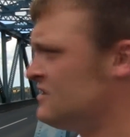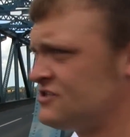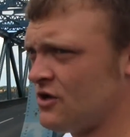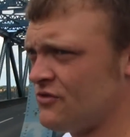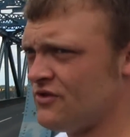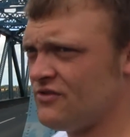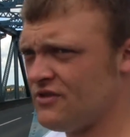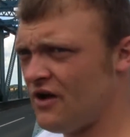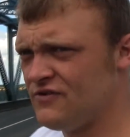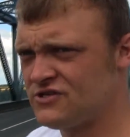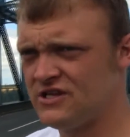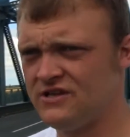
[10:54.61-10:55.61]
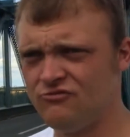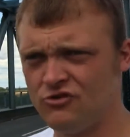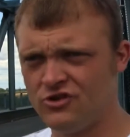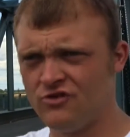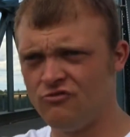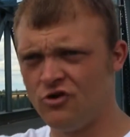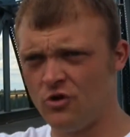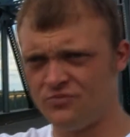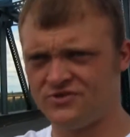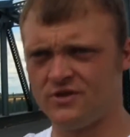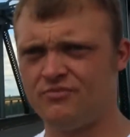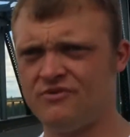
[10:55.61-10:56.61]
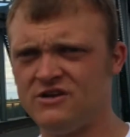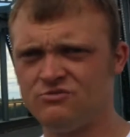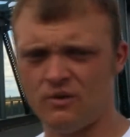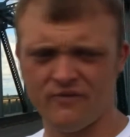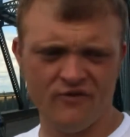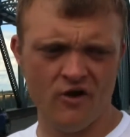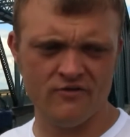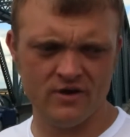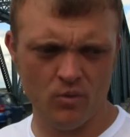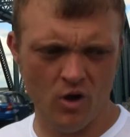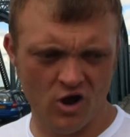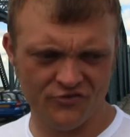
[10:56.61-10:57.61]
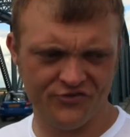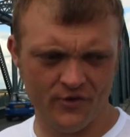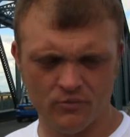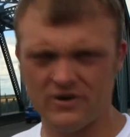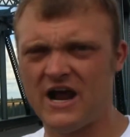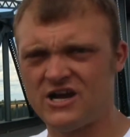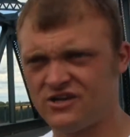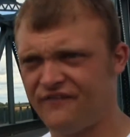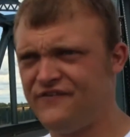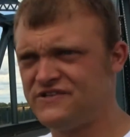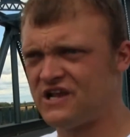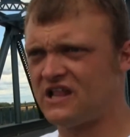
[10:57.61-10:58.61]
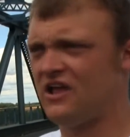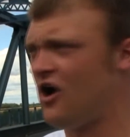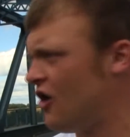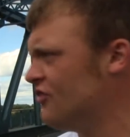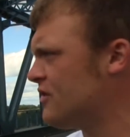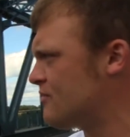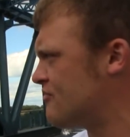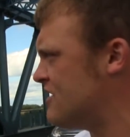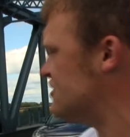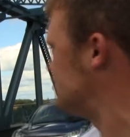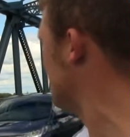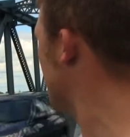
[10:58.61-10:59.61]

So obviously the run up to the bridge, what we've already walked on, we're not actually physically on the bridge